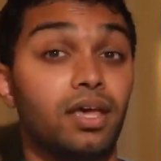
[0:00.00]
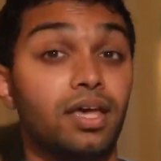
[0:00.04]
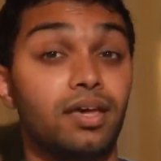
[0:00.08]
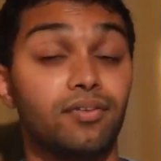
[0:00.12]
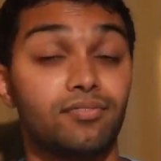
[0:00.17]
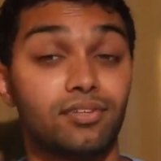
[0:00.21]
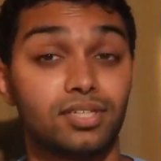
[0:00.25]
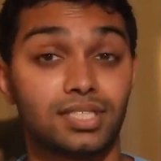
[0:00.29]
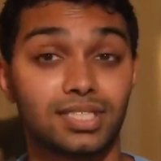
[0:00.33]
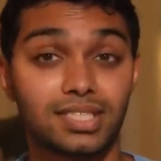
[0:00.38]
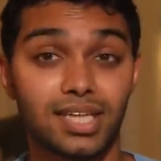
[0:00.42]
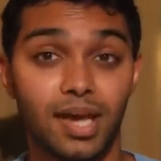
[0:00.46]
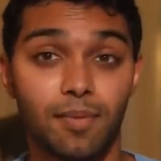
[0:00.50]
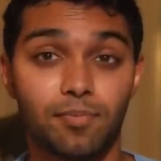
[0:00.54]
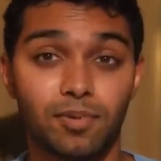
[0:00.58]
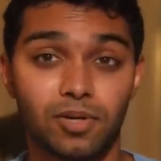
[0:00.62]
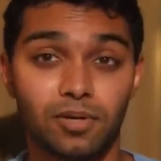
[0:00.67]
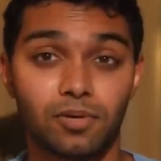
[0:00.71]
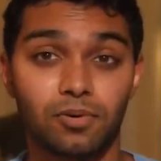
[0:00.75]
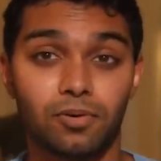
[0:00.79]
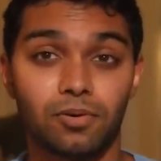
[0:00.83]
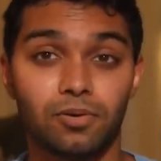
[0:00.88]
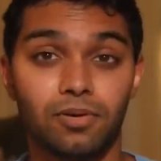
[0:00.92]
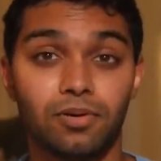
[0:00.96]
If you're
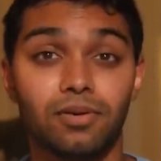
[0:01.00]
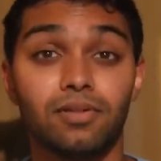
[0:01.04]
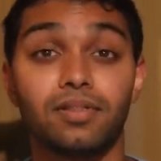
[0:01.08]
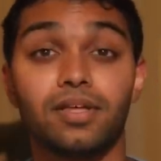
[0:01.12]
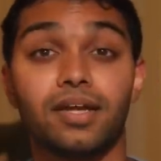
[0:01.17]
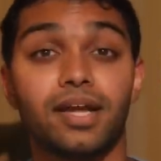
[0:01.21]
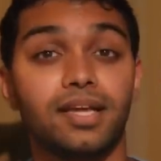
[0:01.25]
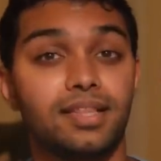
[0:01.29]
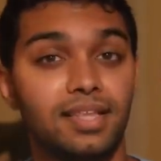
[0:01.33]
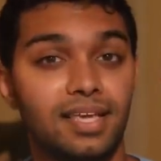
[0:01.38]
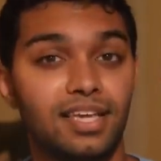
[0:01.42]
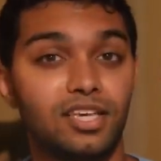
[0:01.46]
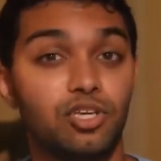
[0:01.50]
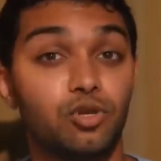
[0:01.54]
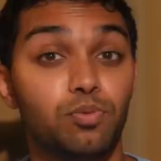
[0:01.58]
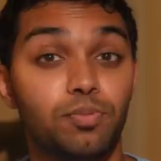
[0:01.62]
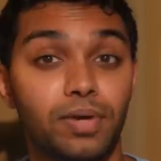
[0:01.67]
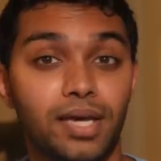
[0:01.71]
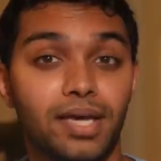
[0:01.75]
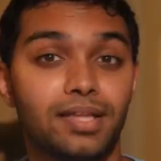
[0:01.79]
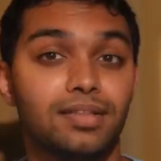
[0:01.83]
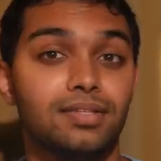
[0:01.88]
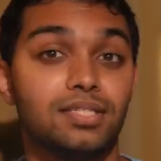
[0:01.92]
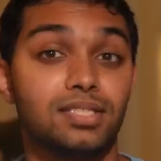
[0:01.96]
skeptical, then I think you
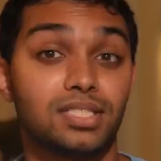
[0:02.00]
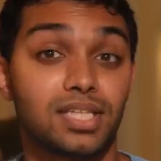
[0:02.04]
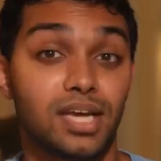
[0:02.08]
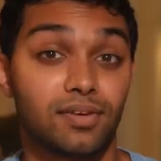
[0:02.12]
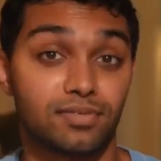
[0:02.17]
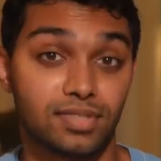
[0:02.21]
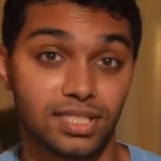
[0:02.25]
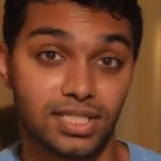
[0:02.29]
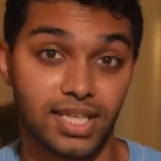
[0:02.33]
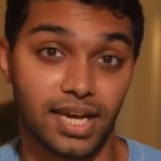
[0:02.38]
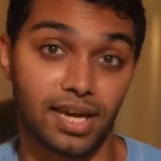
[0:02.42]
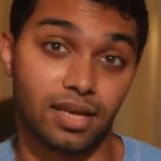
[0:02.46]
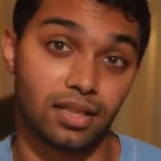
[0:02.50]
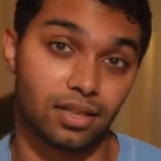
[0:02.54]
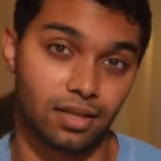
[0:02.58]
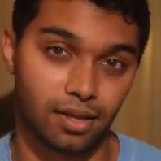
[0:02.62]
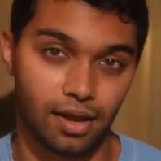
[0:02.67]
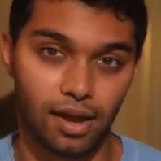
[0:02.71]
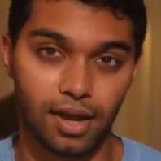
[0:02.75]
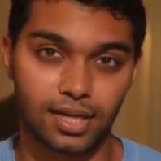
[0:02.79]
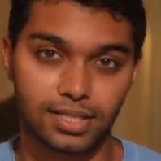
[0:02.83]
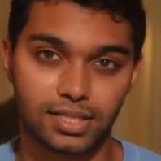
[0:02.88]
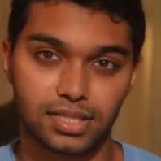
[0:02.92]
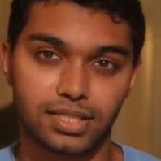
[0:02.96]
may at least have second
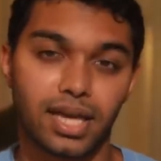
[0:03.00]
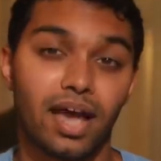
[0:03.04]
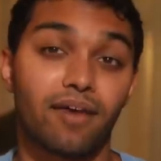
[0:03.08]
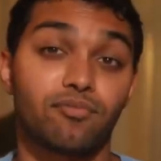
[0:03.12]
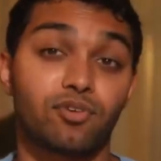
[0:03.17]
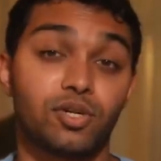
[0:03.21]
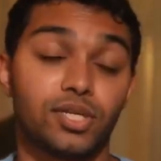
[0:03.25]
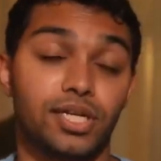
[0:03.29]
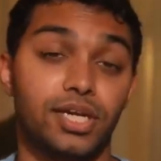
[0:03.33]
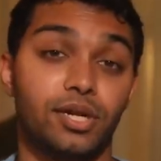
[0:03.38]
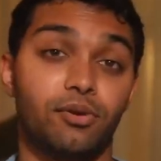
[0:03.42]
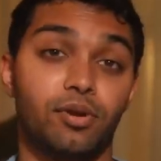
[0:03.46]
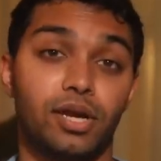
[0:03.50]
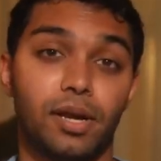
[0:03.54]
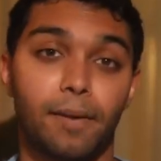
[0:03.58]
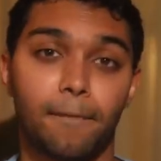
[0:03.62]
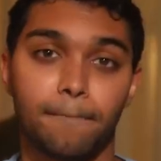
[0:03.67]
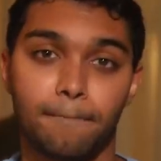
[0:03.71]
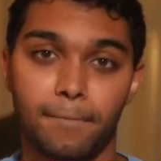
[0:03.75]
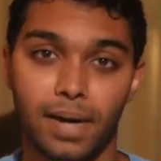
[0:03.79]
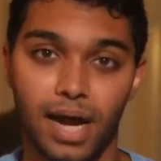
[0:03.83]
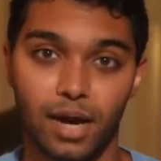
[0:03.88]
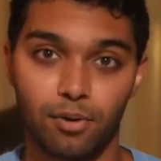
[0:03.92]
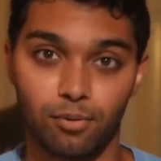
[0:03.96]
thoughts after
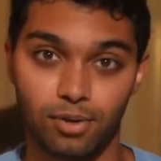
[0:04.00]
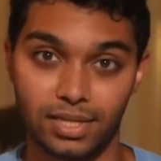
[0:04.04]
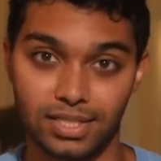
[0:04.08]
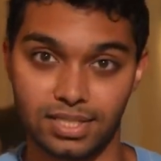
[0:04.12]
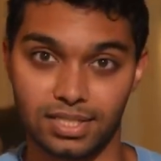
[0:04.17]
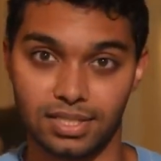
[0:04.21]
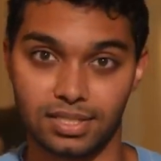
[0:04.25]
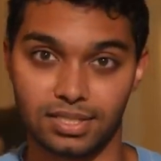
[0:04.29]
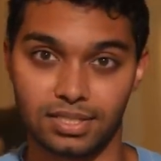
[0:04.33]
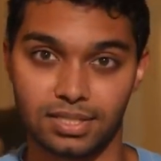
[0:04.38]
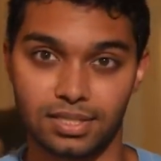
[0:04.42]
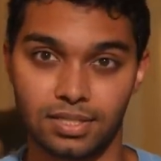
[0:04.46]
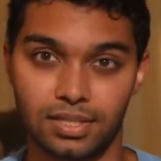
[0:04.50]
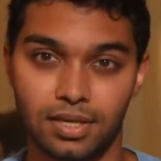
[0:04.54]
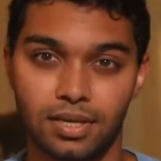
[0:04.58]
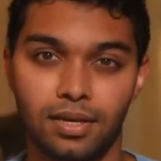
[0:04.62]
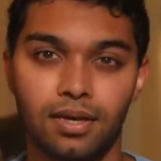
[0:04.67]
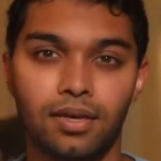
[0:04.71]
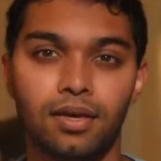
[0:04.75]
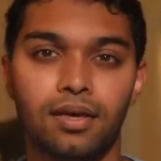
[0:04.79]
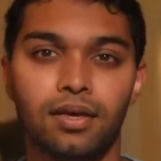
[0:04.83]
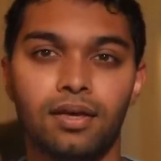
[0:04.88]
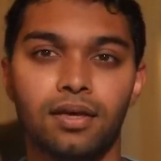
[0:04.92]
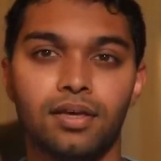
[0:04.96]
hearing my reasons.
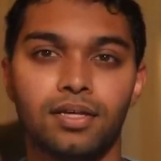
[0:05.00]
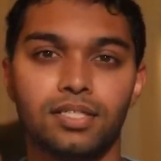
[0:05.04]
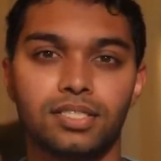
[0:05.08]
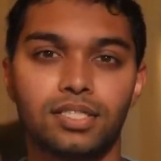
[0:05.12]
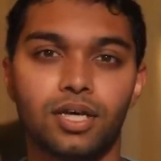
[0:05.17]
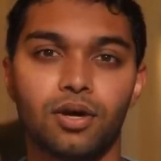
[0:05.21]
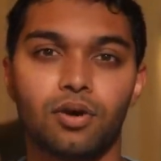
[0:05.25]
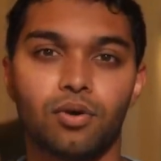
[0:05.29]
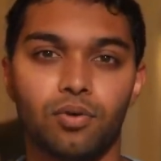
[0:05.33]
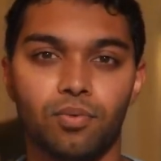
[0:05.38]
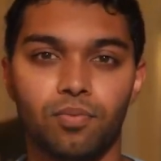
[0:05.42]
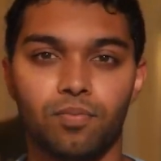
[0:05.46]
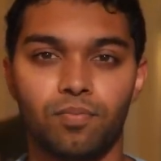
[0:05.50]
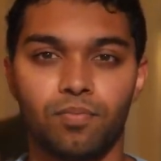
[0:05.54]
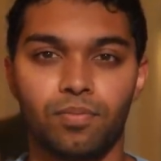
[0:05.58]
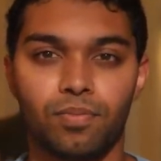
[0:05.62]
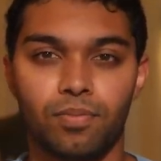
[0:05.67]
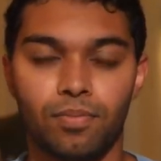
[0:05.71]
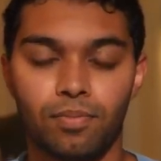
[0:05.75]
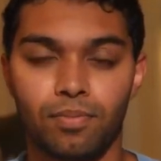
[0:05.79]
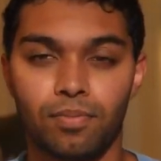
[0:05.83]
So,